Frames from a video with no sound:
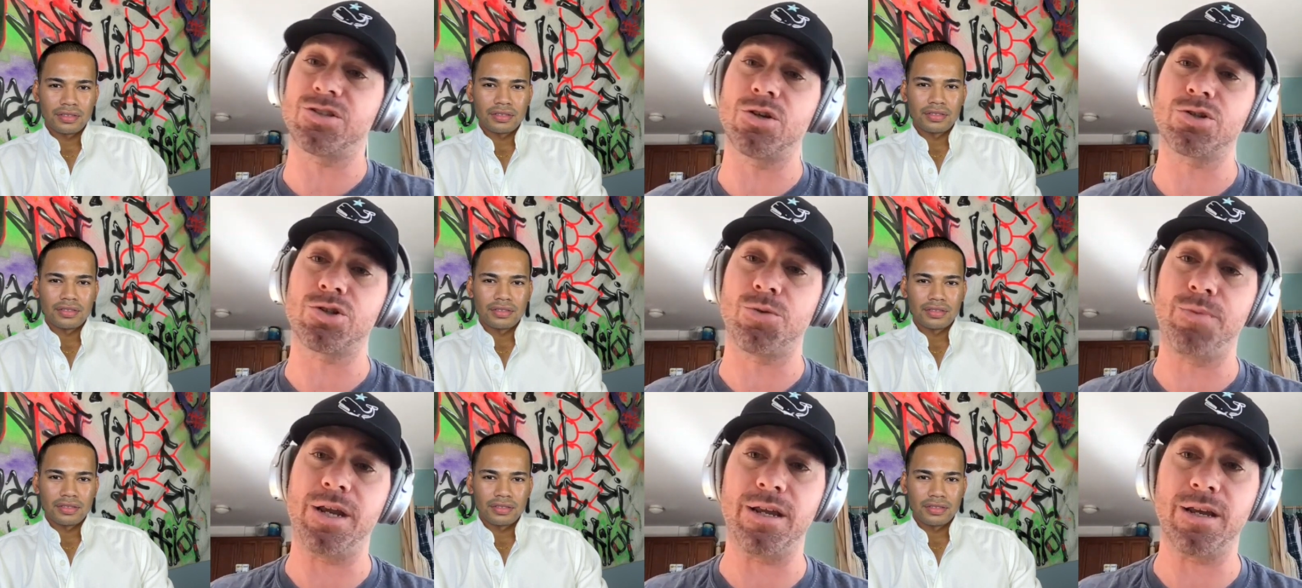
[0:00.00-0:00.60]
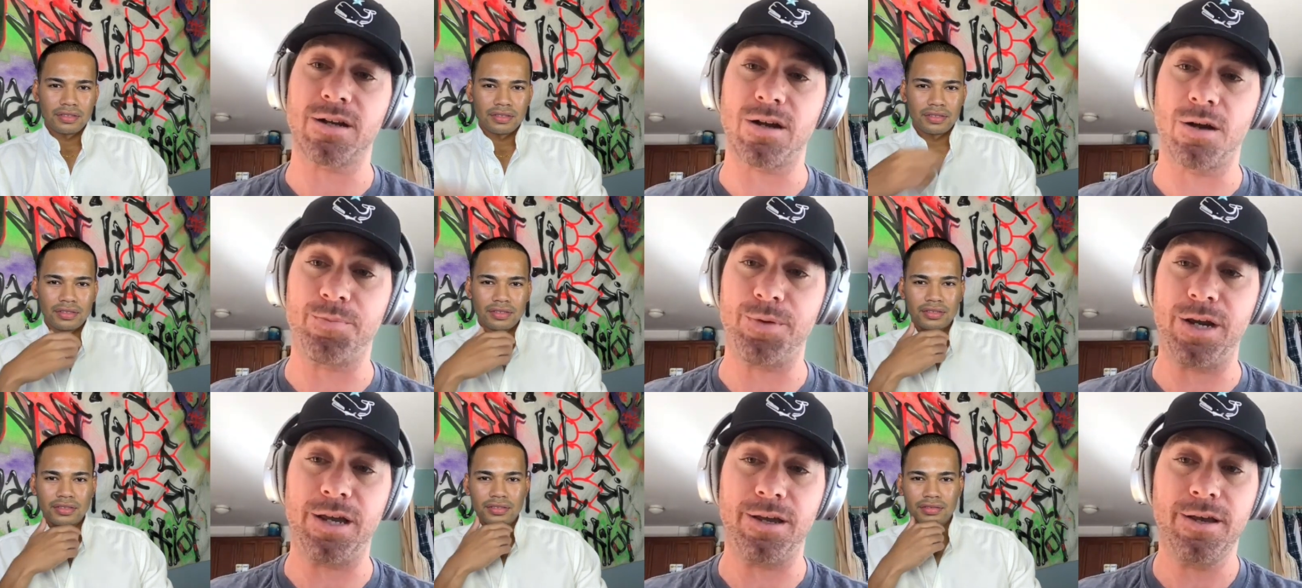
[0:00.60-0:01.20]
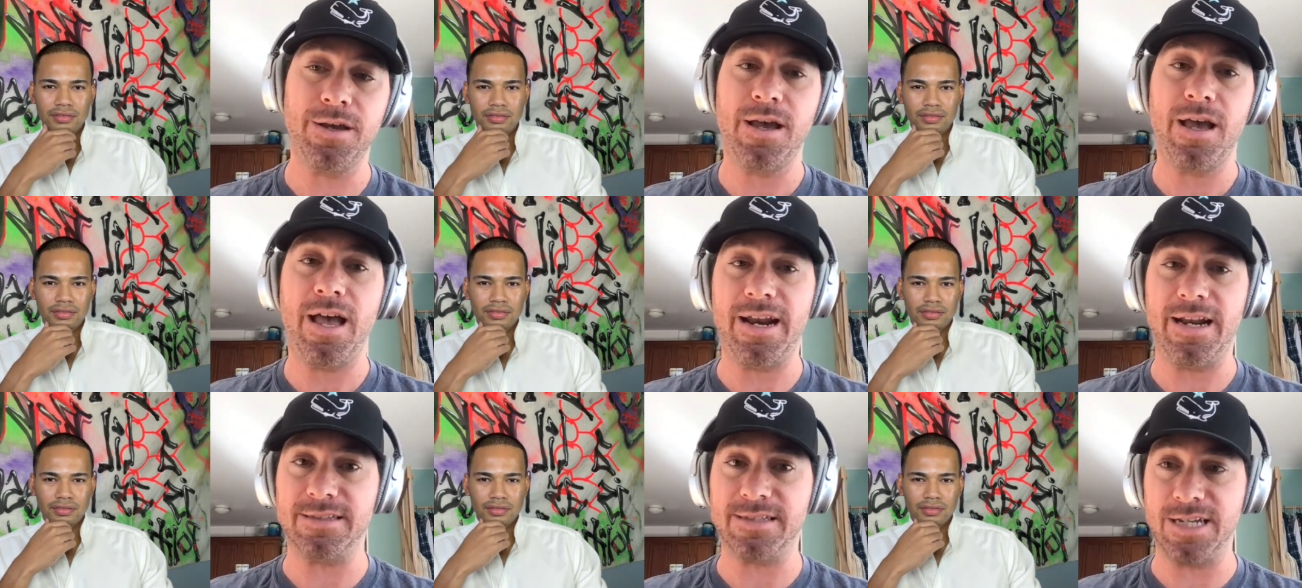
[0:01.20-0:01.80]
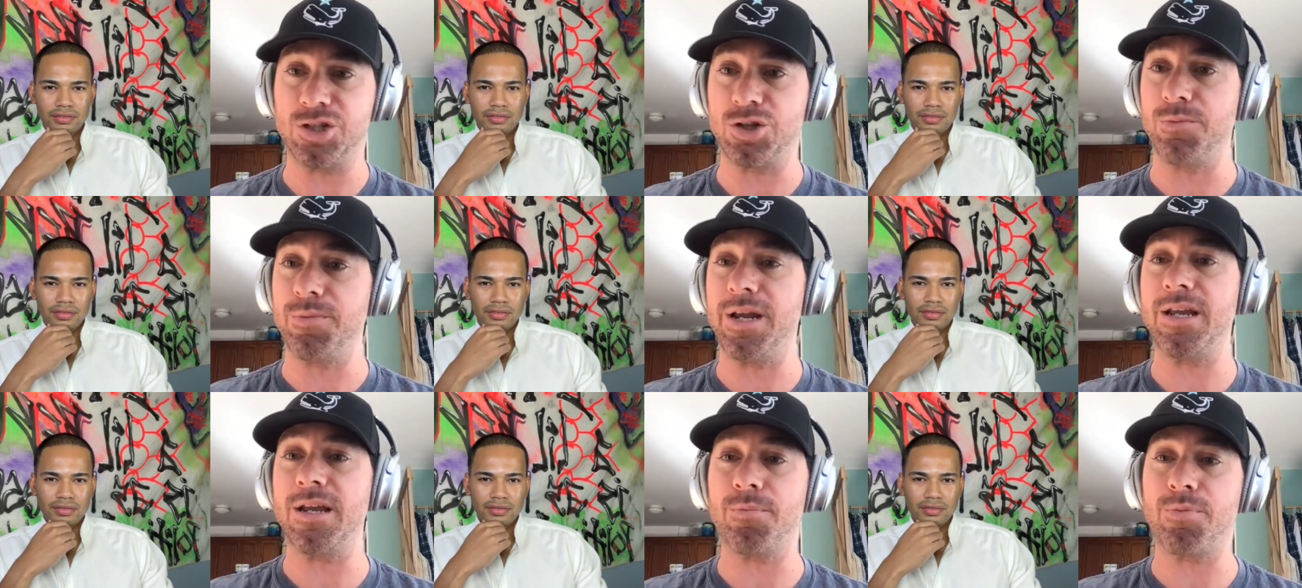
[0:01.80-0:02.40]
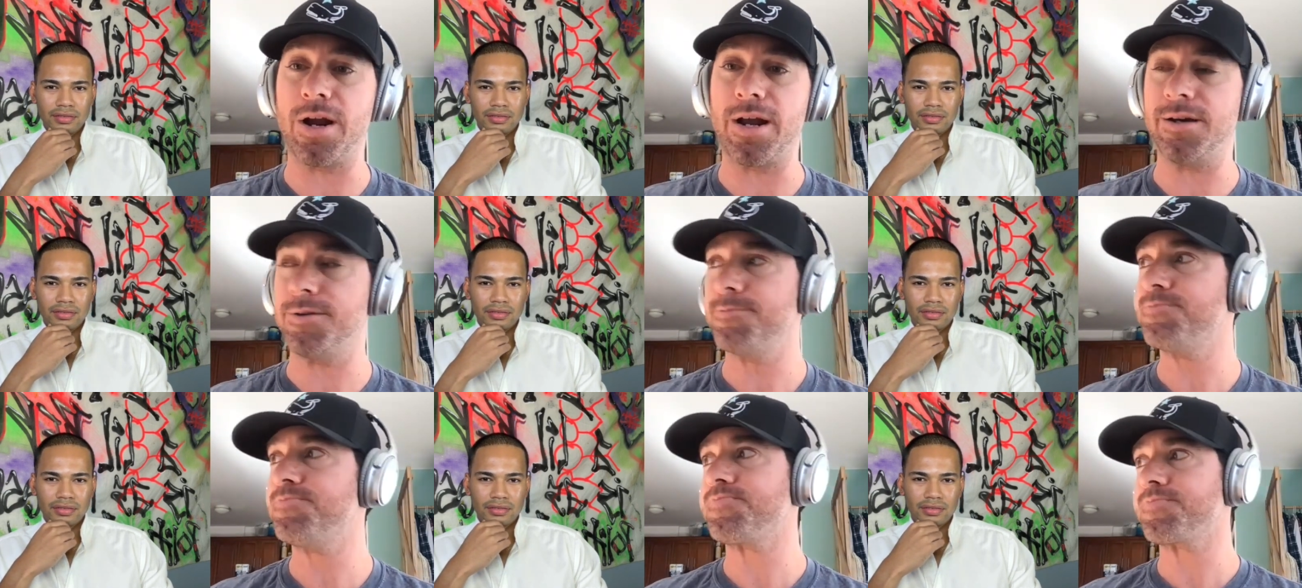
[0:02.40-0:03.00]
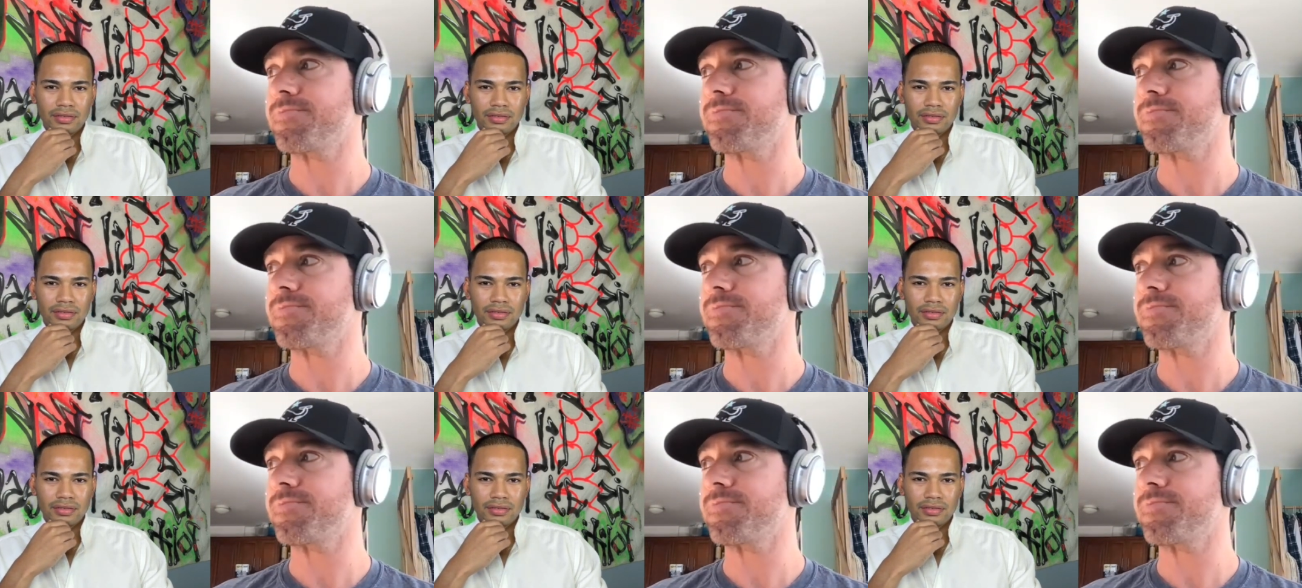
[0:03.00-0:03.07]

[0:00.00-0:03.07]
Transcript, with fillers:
Speaker 1: a social media company and a digital media brand,